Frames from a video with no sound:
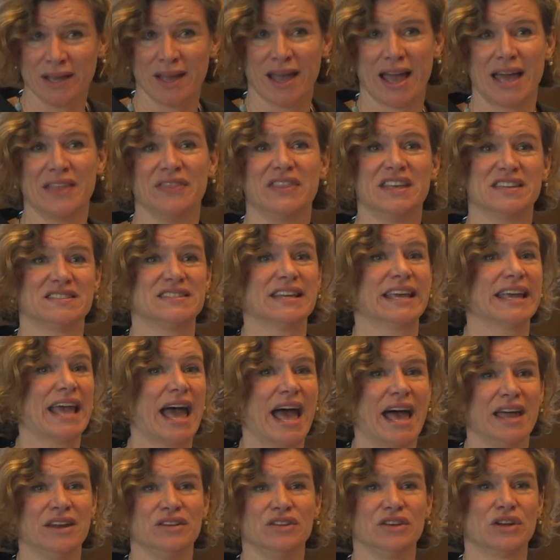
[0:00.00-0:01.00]
And this,
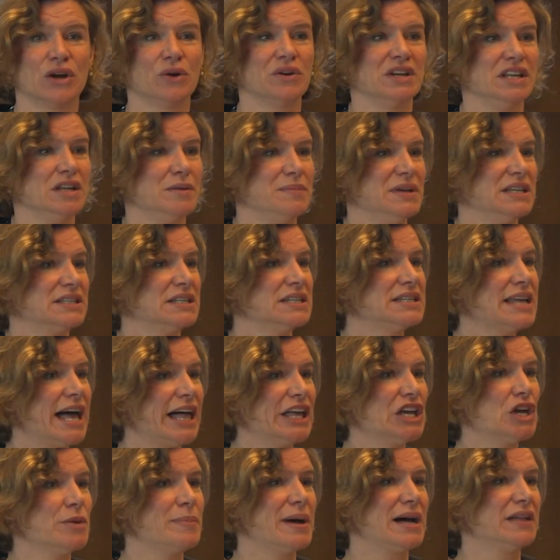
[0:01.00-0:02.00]
again, you don't need me to tell
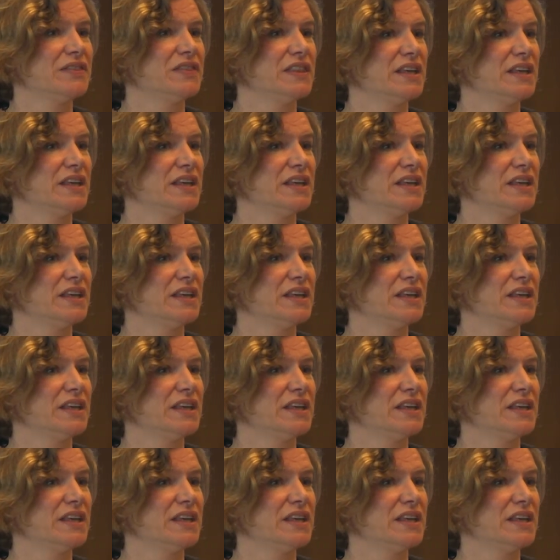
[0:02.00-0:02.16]
you about